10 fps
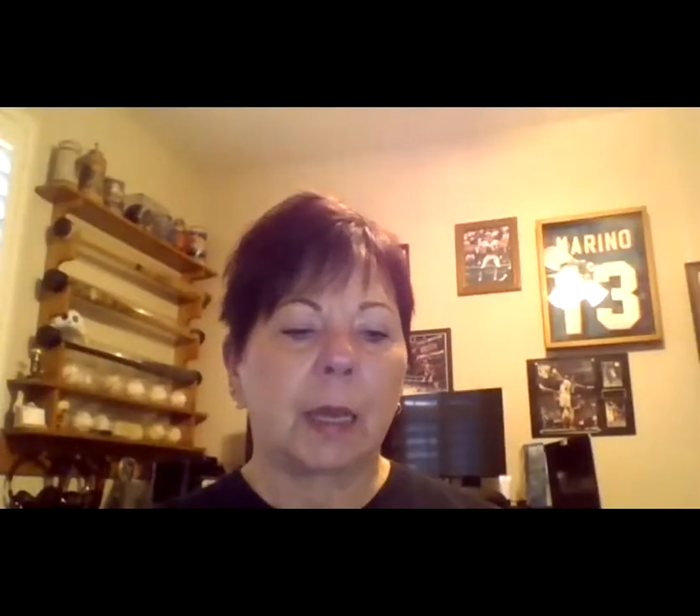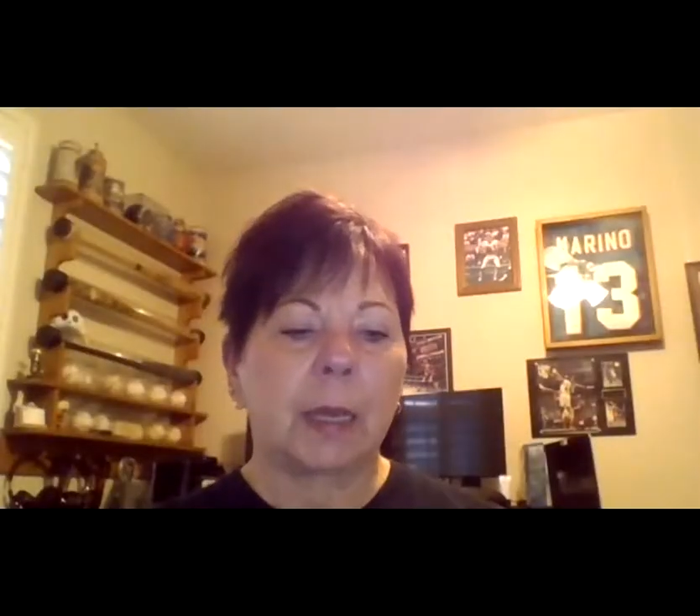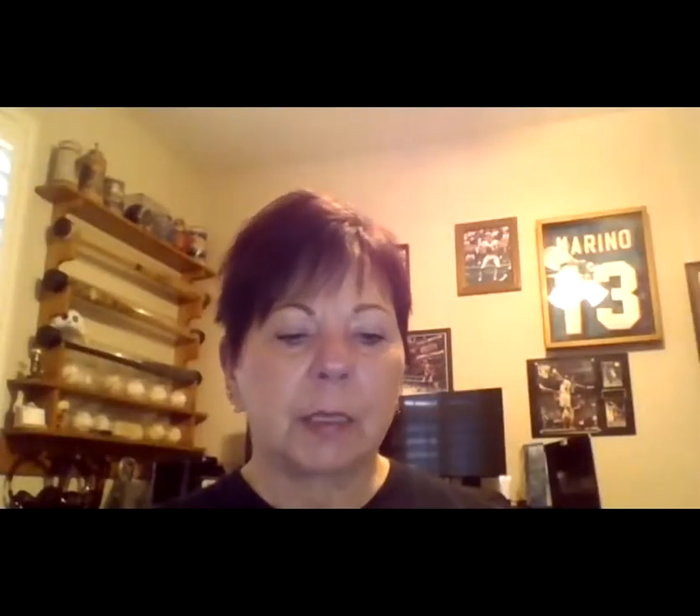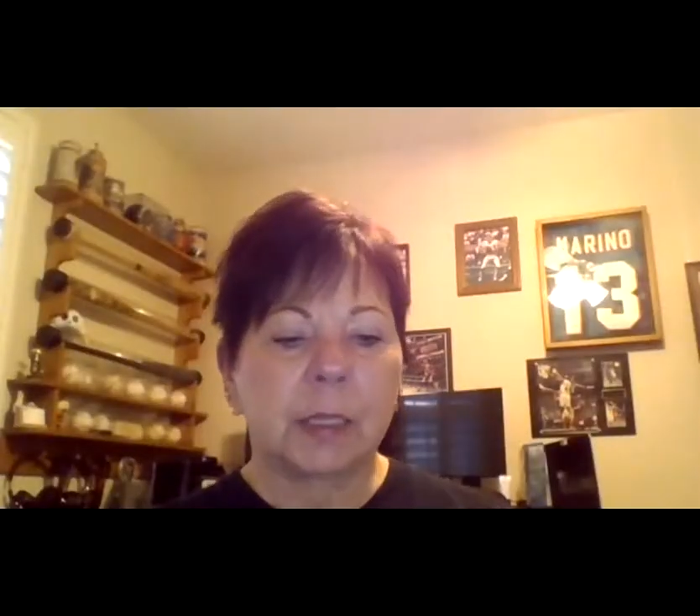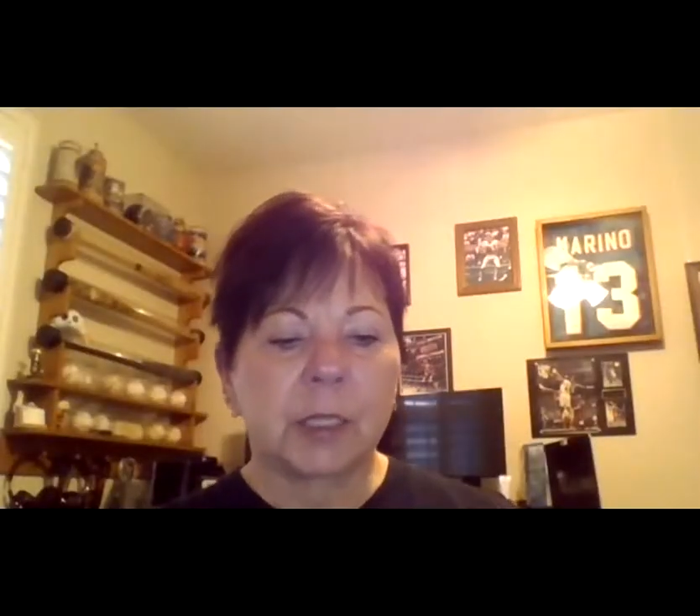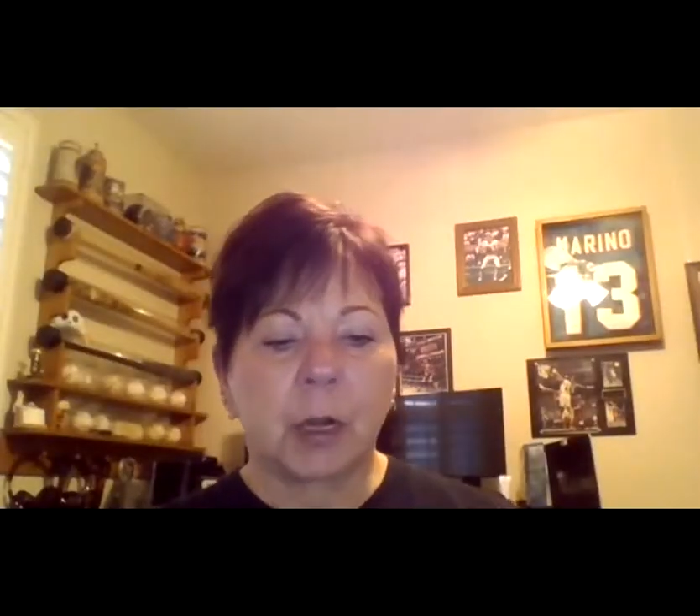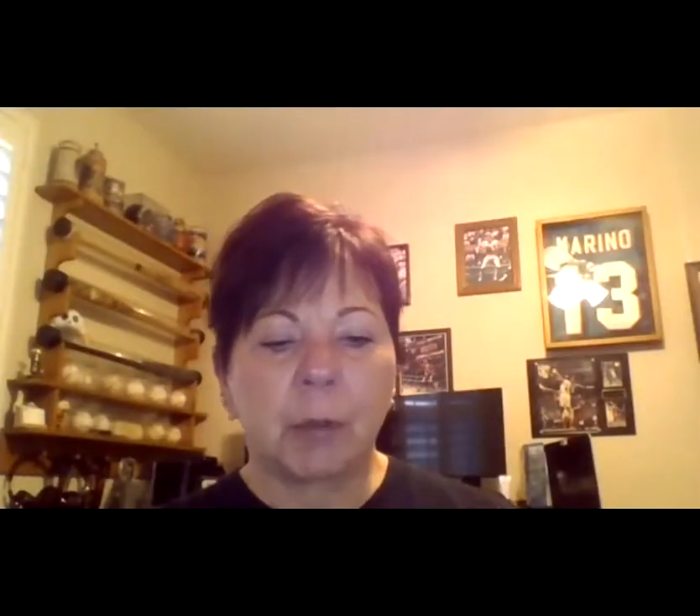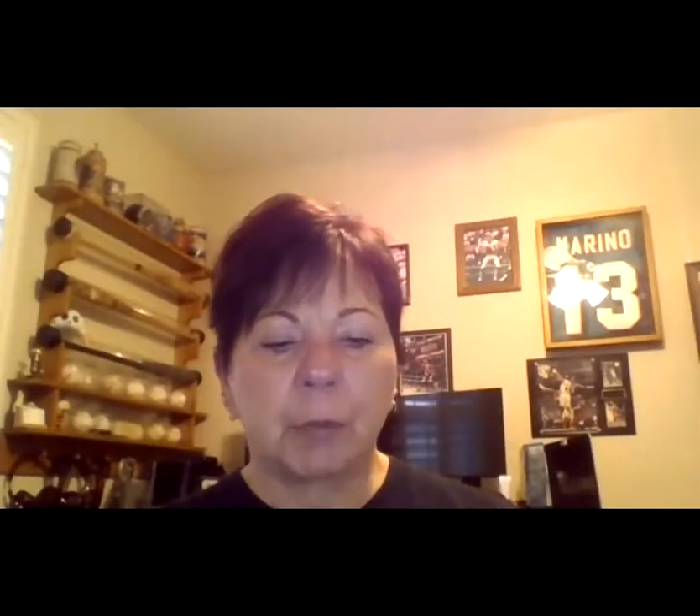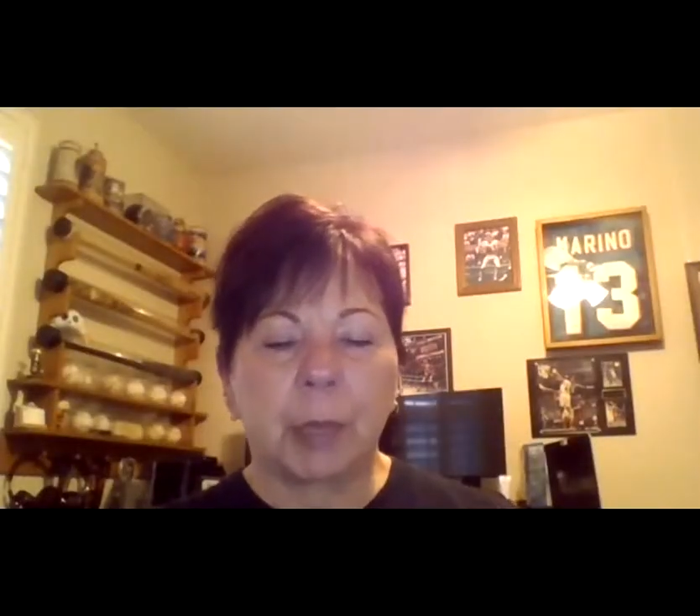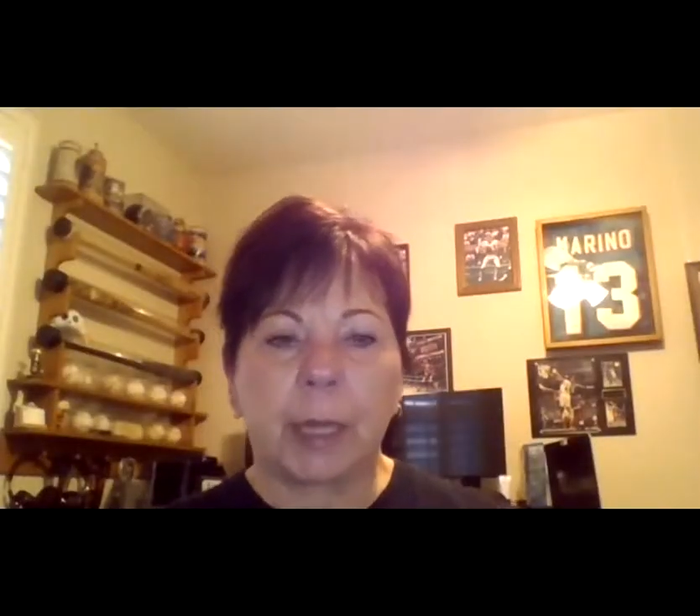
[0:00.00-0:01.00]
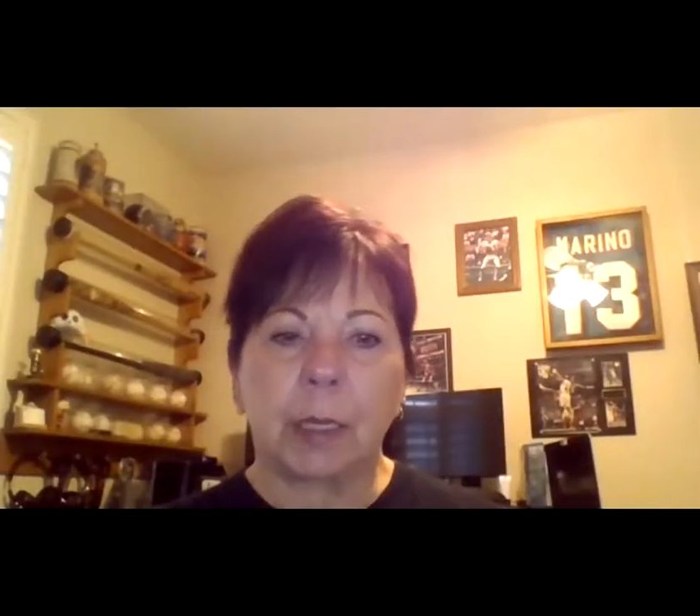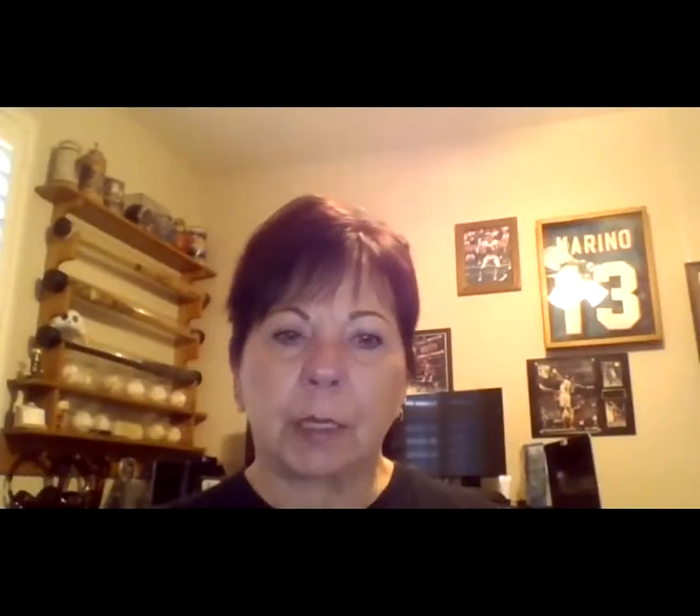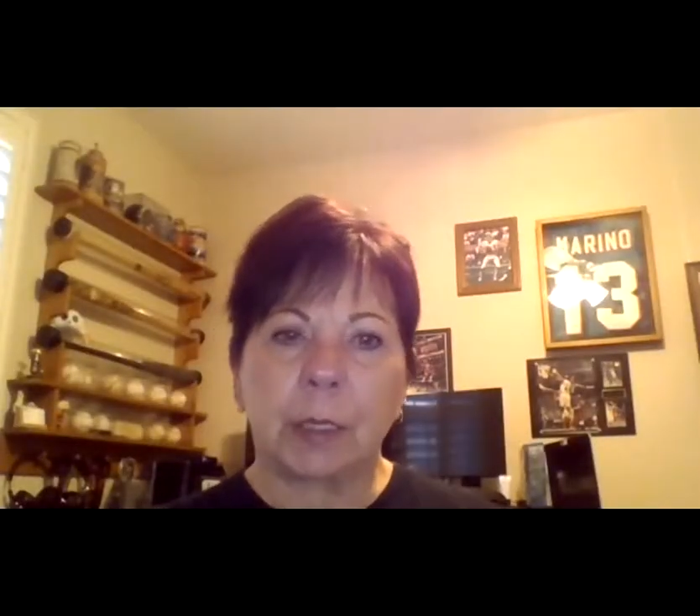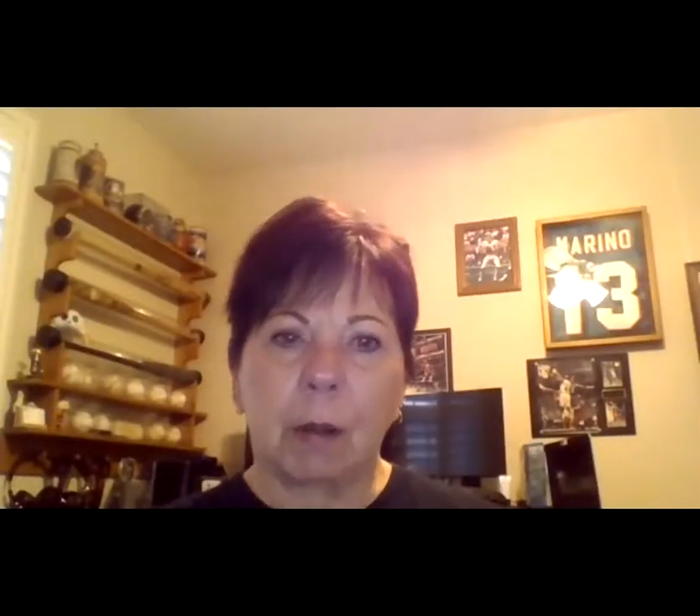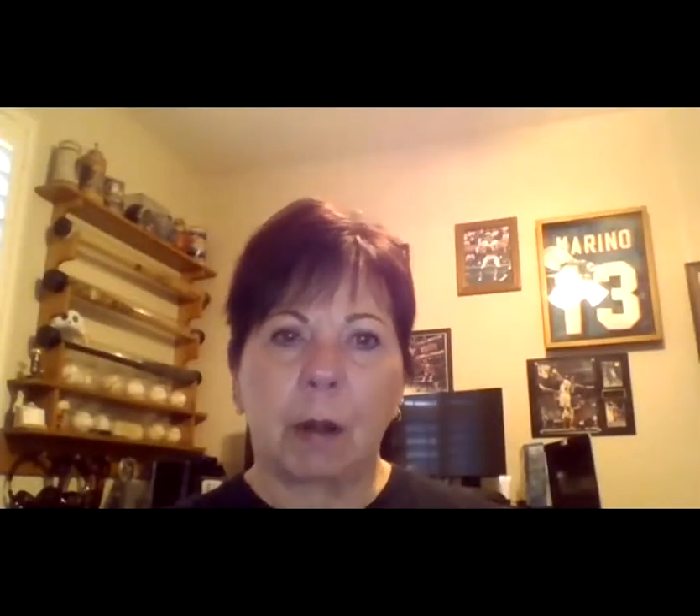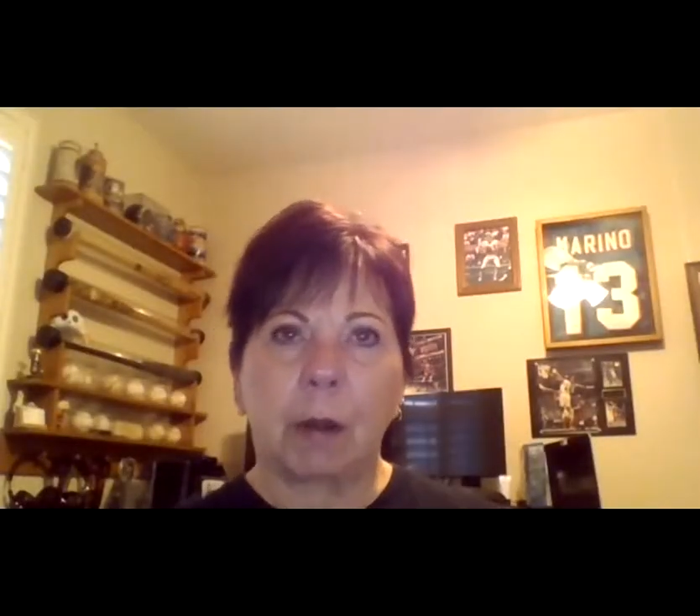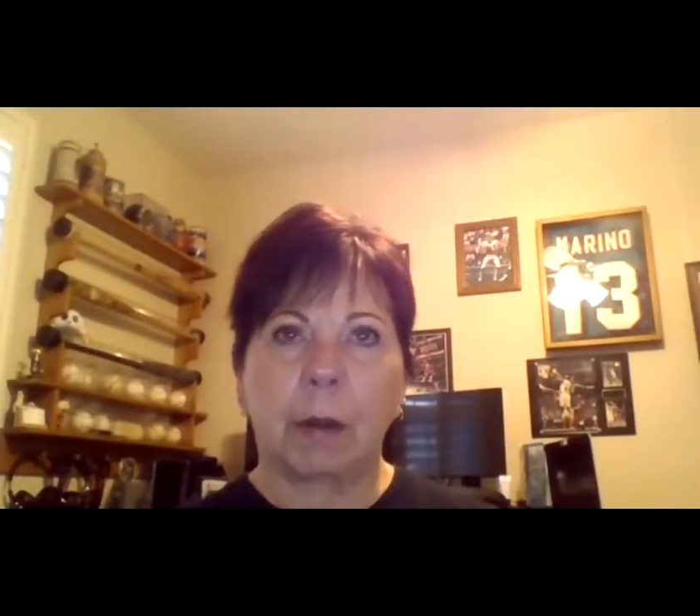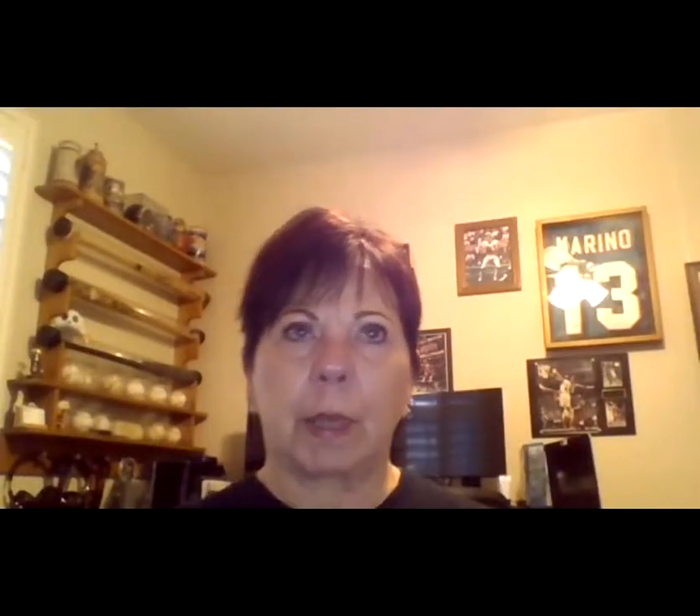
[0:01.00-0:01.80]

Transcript: I started playing guitar